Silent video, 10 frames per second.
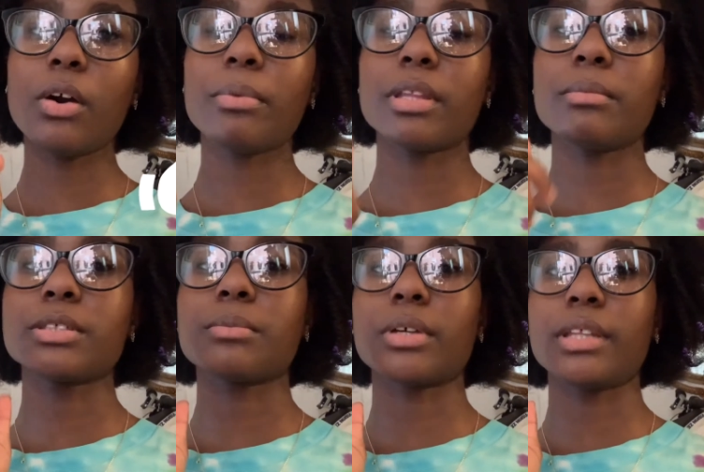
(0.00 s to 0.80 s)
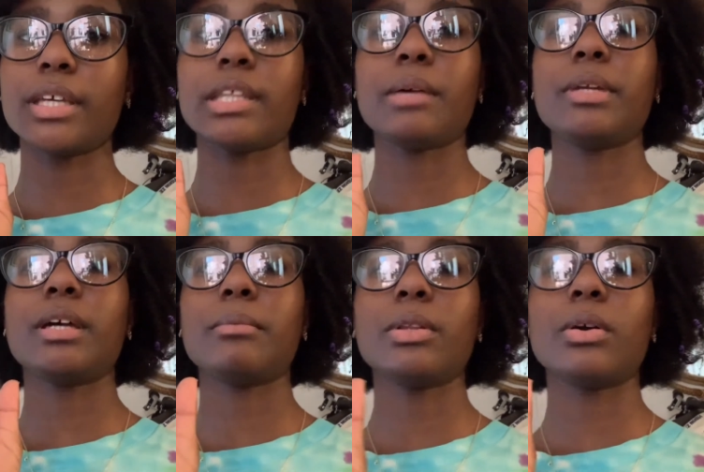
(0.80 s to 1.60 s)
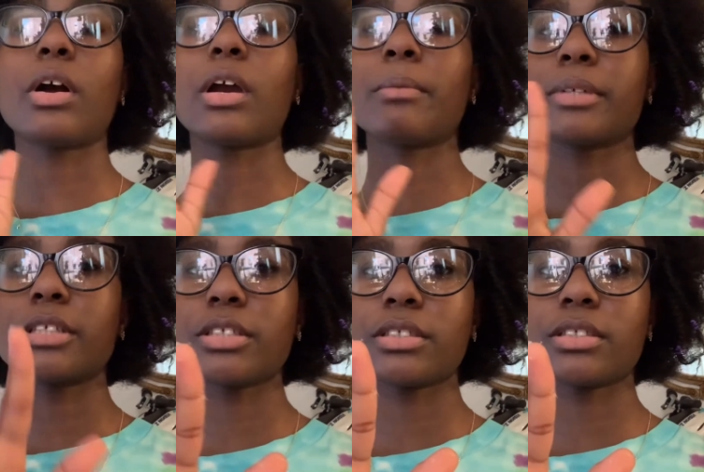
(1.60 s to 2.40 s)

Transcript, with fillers: but the most important link that'll be down below are petitions